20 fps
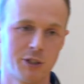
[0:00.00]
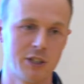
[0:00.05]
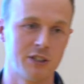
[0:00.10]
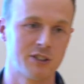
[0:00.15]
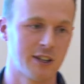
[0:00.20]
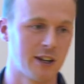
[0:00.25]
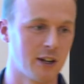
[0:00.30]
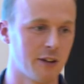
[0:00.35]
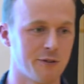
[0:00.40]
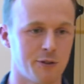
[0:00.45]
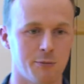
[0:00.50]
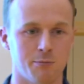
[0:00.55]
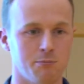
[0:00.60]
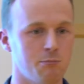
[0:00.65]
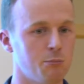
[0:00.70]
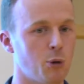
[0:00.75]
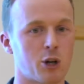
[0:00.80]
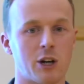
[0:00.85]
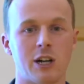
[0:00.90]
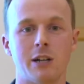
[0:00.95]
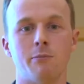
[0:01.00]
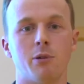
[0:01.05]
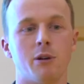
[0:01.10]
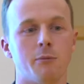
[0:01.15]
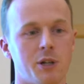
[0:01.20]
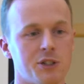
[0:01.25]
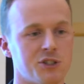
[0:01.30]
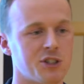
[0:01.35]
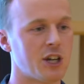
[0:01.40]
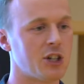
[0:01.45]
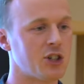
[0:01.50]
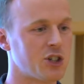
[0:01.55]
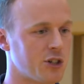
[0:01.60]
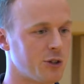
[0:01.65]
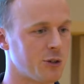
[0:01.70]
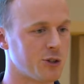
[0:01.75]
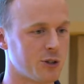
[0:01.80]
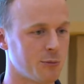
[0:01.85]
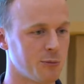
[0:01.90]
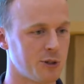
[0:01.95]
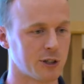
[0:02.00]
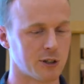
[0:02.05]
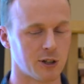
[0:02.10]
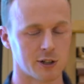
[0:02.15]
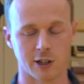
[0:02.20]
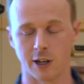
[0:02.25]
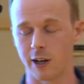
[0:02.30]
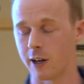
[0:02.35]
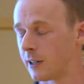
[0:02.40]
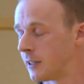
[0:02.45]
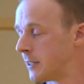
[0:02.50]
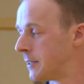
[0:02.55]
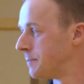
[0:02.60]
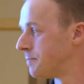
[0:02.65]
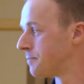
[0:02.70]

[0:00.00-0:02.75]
the detail of model implementation or something like that.